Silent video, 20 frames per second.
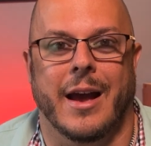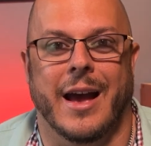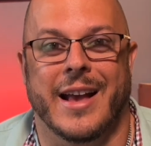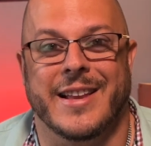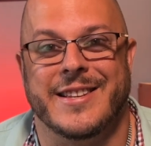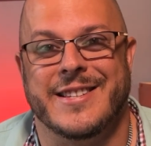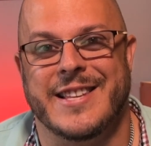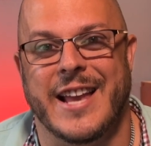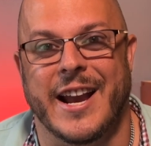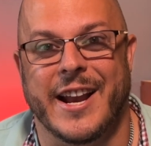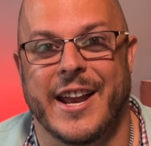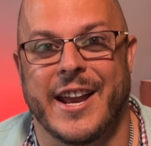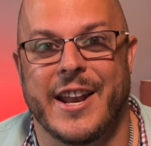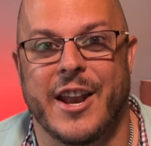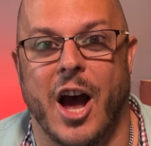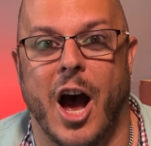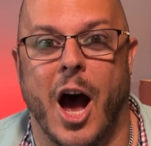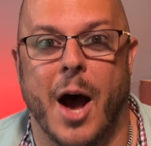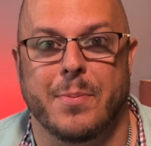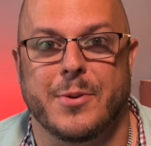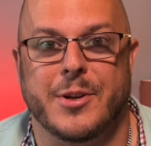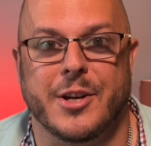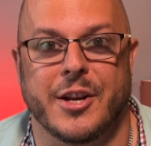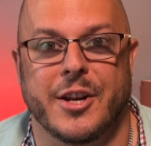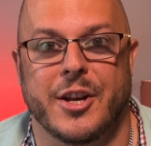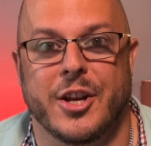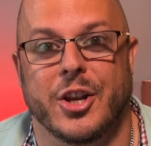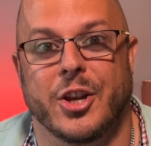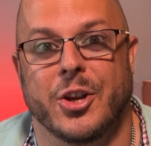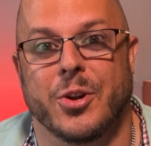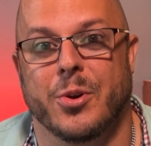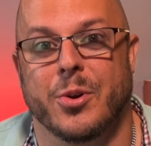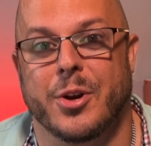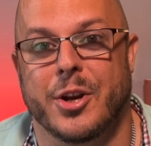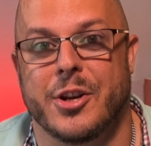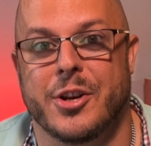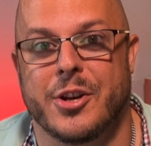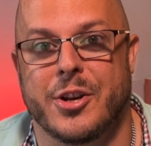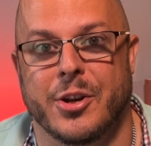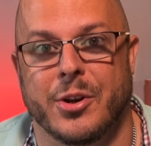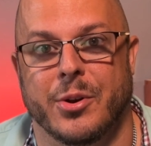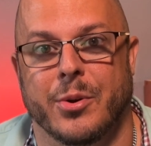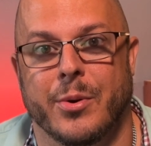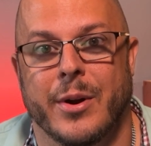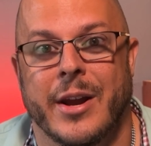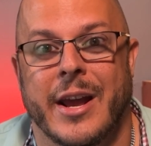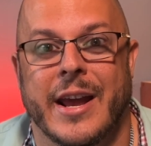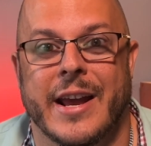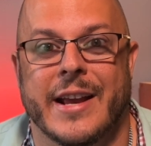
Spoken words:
A second option you can do